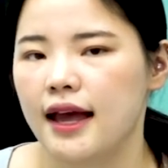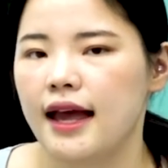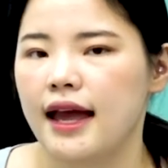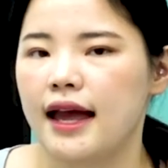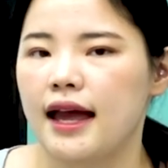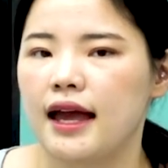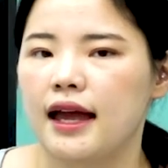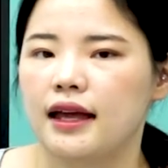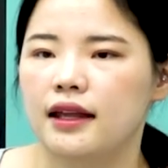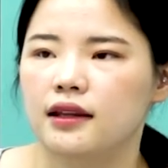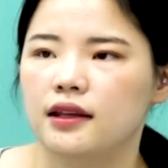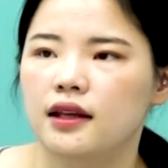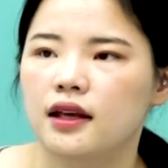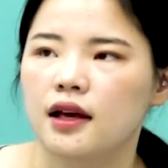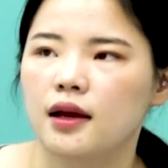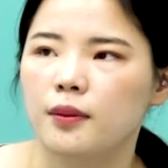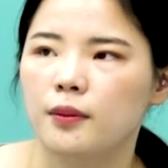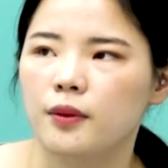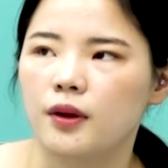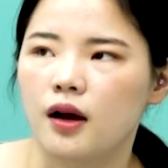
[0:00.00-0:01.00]
And
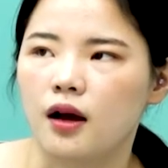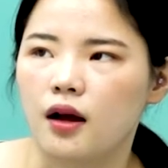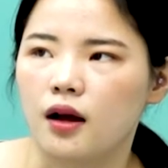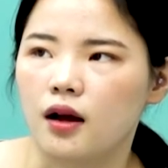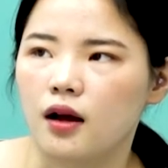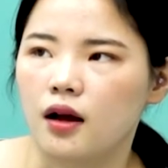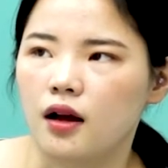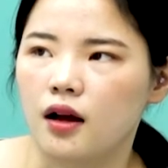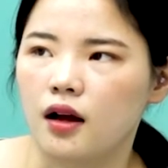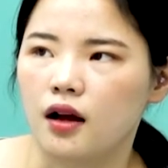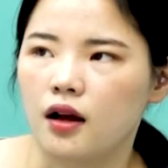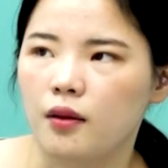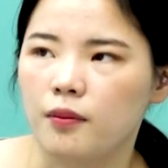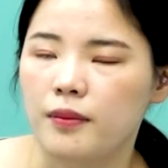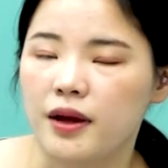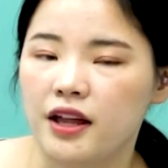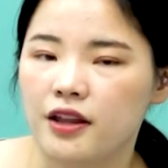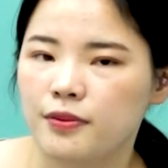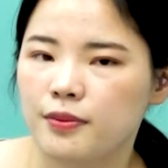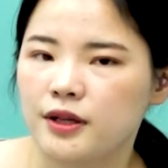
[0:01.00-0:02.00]
a
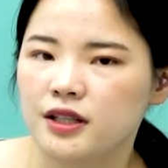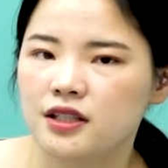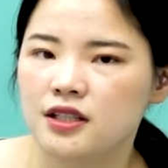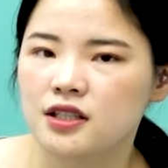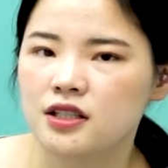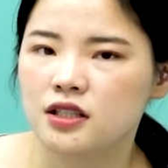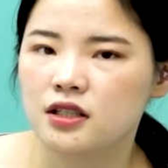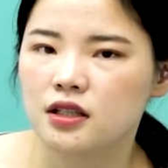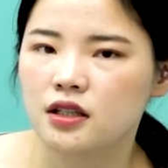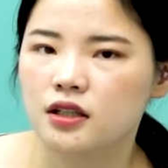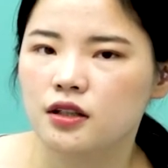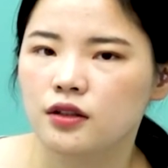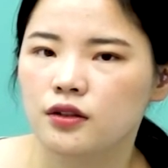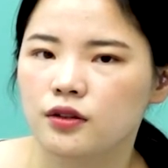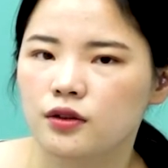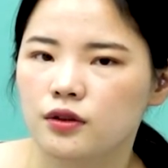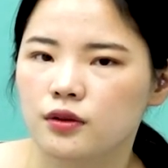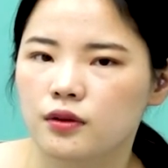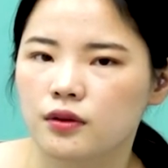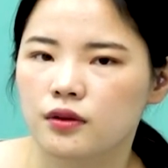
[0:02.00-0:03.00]
mathematician,
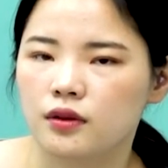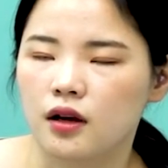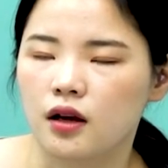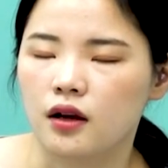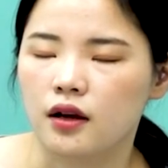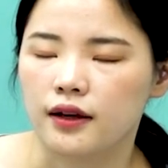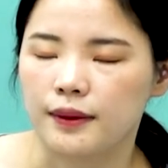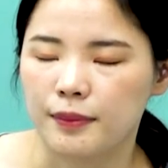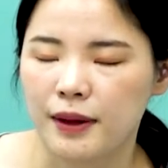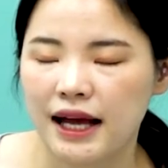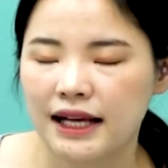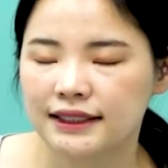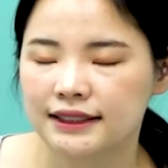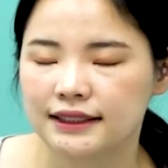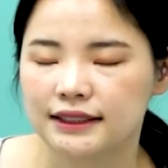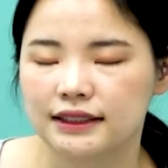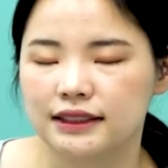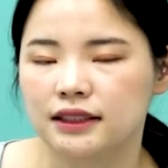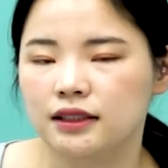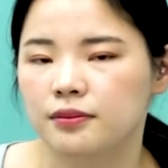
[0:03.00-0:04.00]

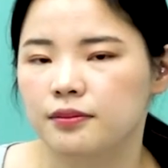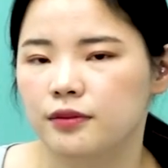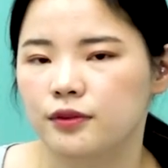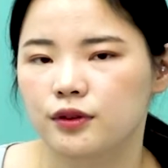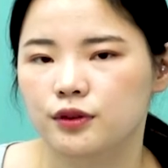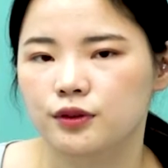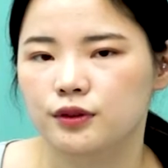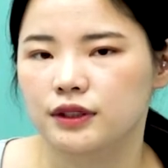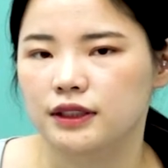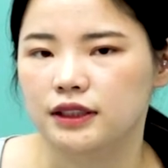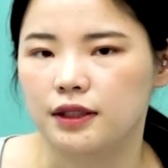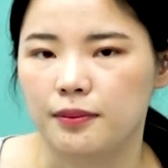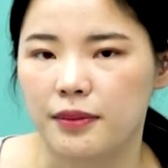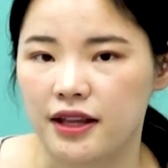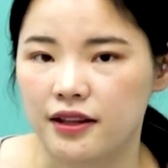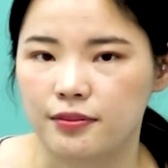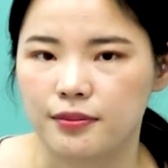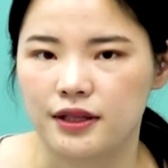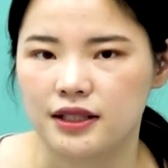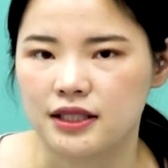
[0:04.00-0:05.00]
Pascal, who is a
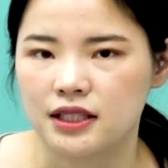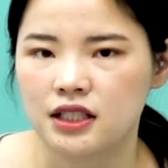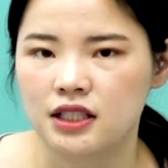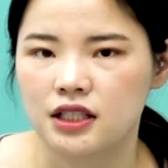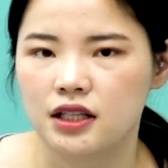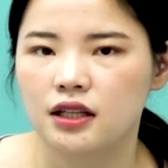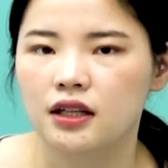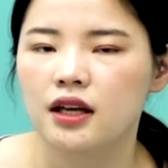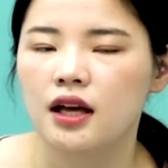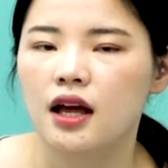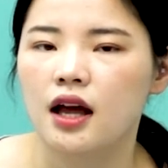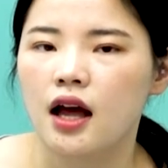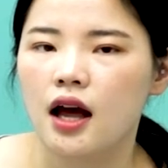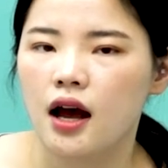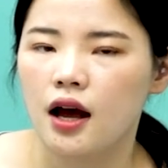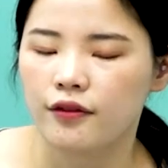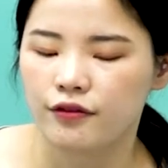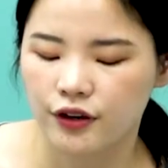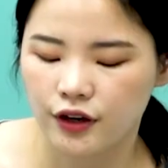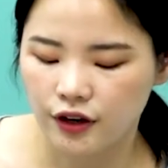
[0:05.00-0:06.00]
mathematician,
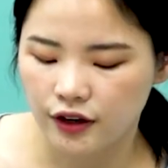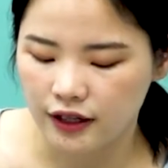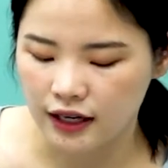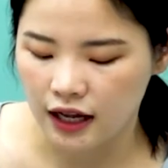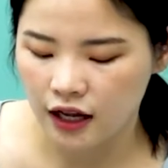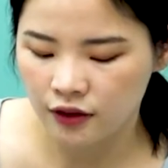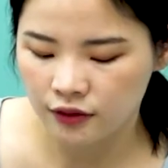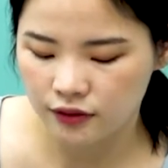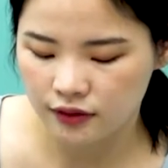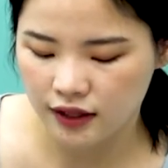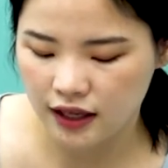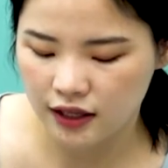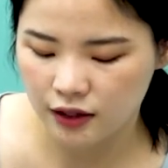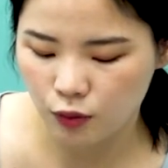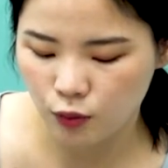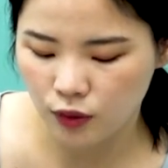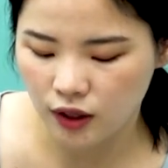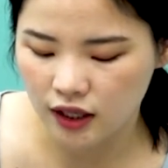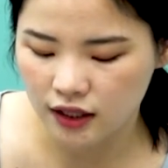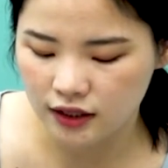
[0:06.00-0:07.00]
figured out that
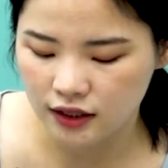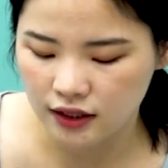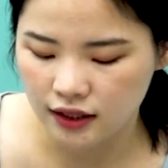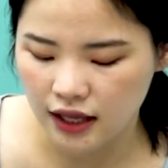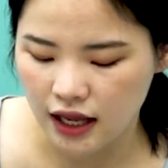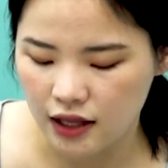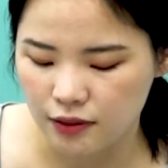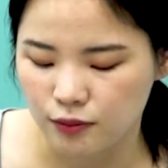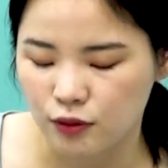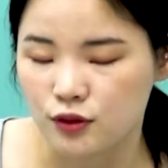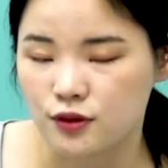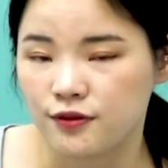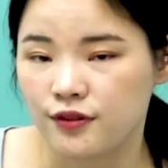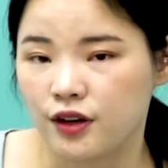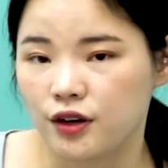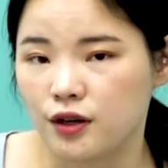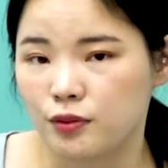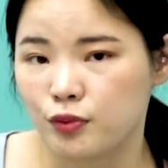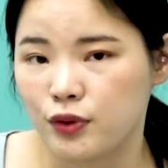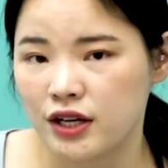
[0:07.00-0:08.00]
1
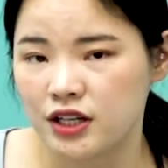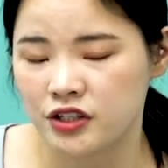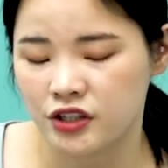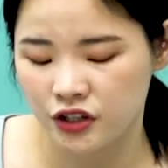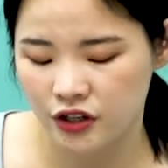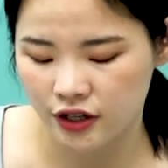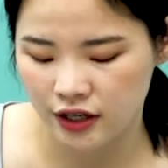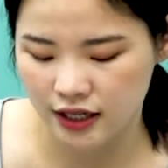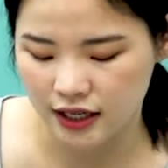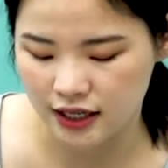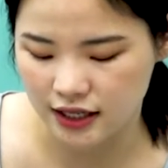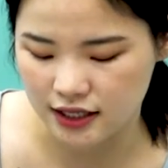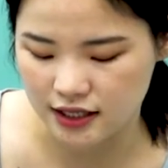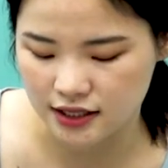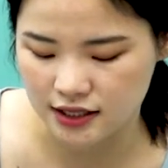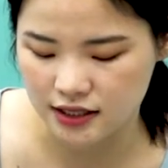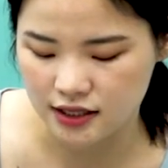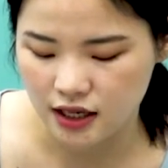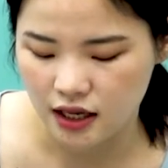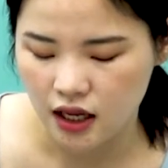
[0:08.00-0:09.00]
atmospheric pressure
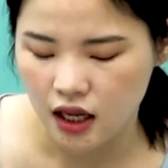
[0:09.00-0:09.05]
is